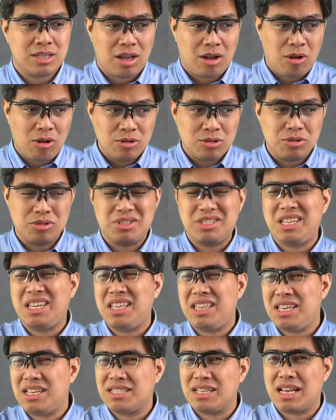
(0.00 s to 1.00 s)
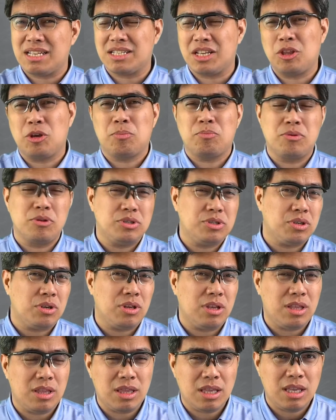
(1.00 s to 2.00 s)
also see this as an
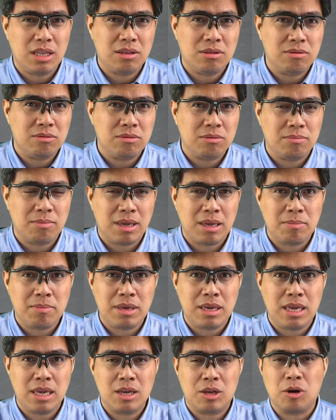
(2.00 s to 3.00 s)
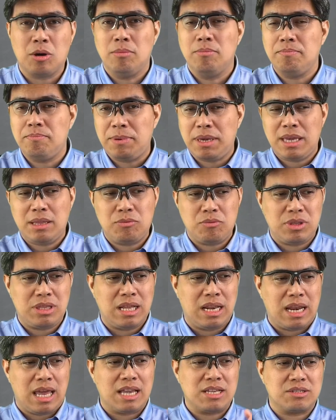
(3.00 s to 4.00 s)
opportunity to maybe compete with
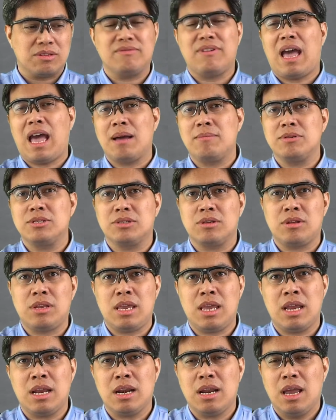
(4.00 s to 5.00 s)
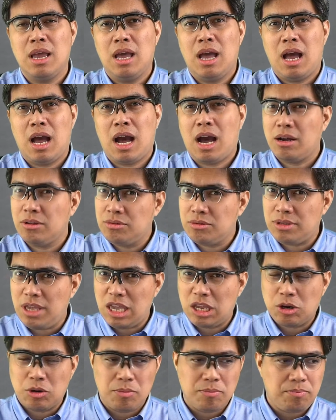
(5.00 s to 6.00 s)
the likes of Amazon here. How do they
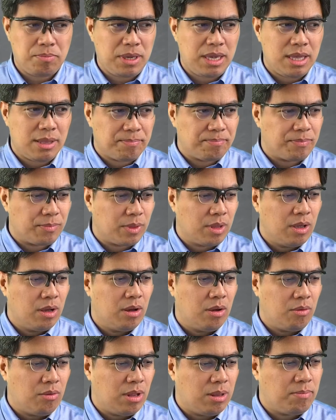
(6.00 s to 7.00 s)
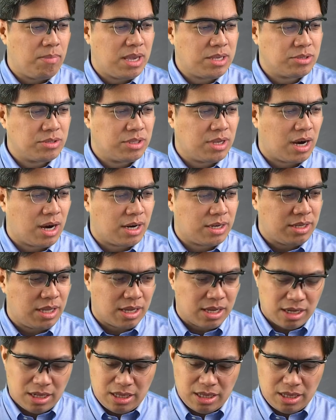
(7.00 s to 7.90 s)
compete? Well, based on the article